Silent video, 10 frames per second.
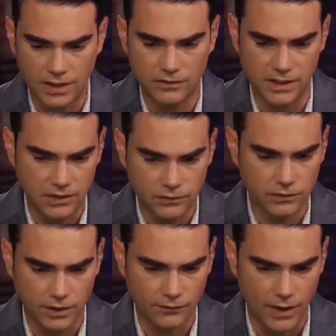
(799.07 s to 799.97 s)
That is the
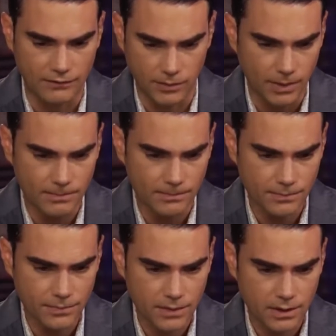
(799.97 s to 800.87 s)
easiest thing for everyone.
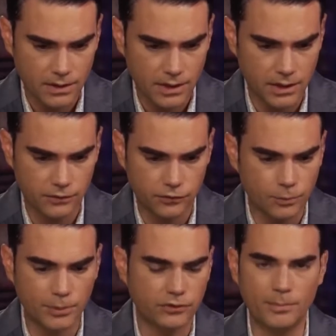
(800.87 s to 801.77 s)
It is
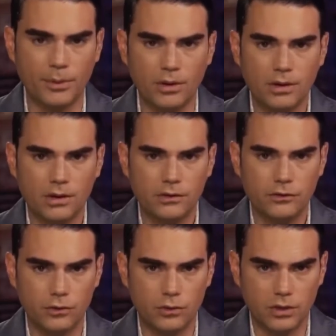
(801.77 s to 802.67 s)
super simple
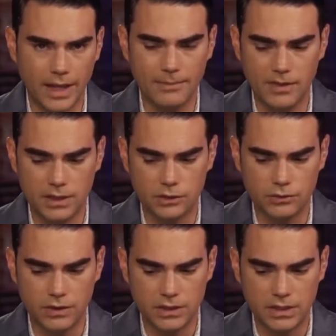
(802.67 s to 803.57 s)
to claim that you
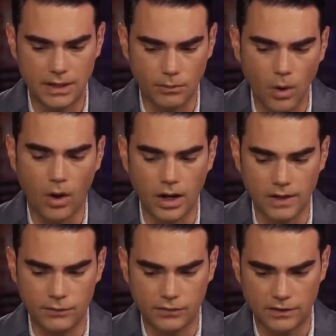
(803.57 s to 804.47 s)
didn't get it wrong
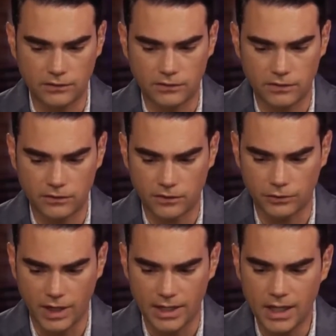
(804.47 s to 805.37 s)
if you say it's a
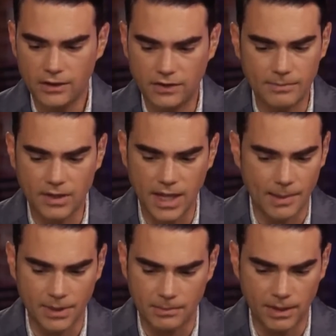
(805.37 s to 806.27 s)
statistical tie. Same thing
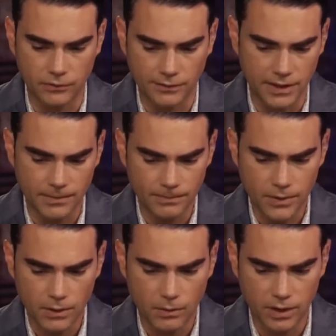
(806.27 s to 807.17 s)
happening in Pennsylvania,
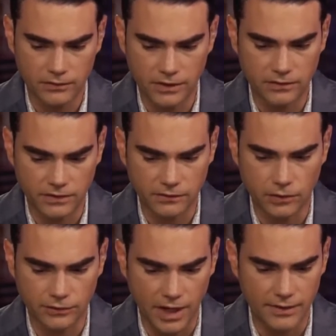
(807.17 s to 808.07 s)
where it's a
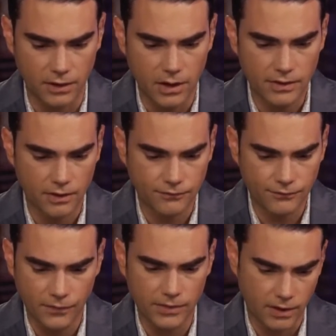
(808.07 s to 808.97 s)
statistical tie. There
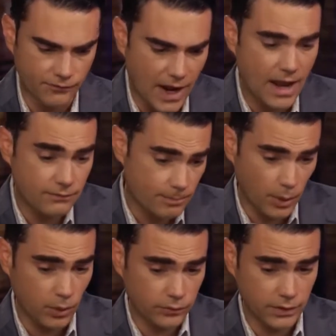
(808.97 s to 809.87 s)
are 5
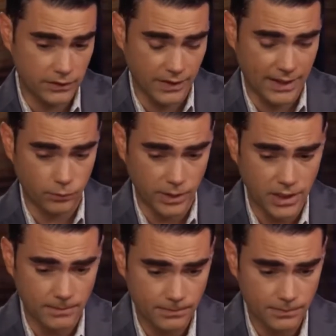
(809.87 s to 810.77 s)
polls in the last
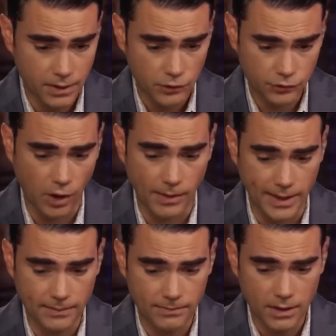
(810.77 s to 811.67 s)
week
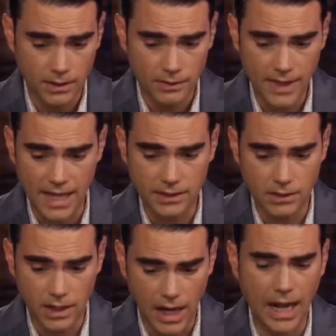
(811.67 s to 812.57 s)
showing that
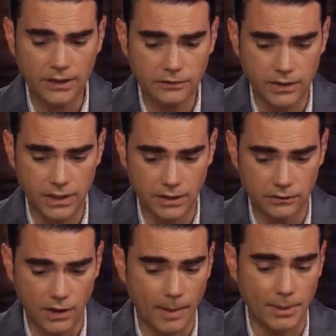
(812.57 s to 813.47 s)
Oz
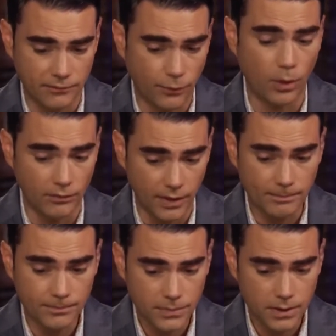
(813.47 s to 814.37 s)
is up in 4 of
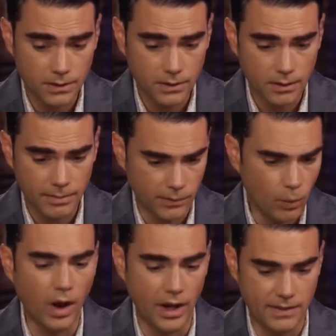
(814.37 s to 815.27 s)
them. But in
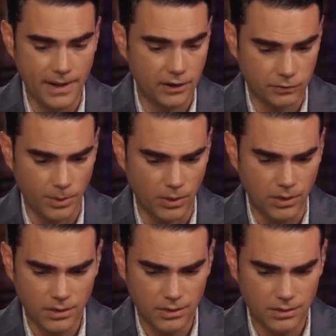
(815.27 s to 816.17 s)
one, the Marist
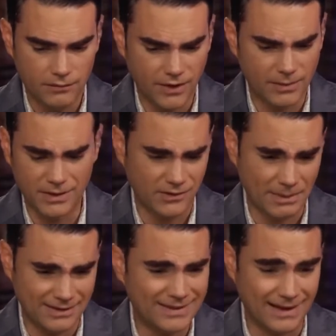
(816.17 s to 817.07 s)
poll, Fetterman is up
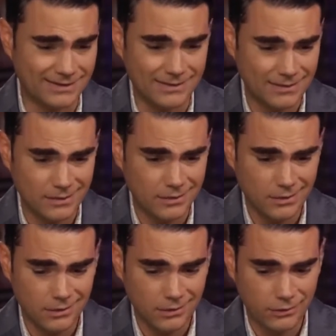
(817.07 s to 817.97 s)
by 6.
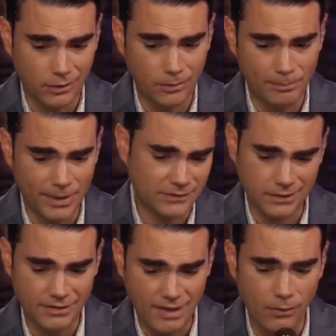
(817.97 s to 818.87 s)
So
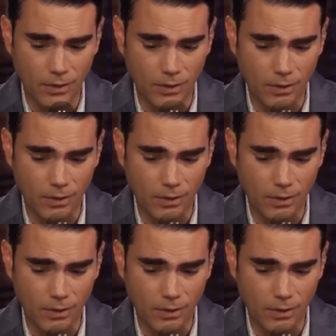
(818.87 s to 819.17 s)
basically that one.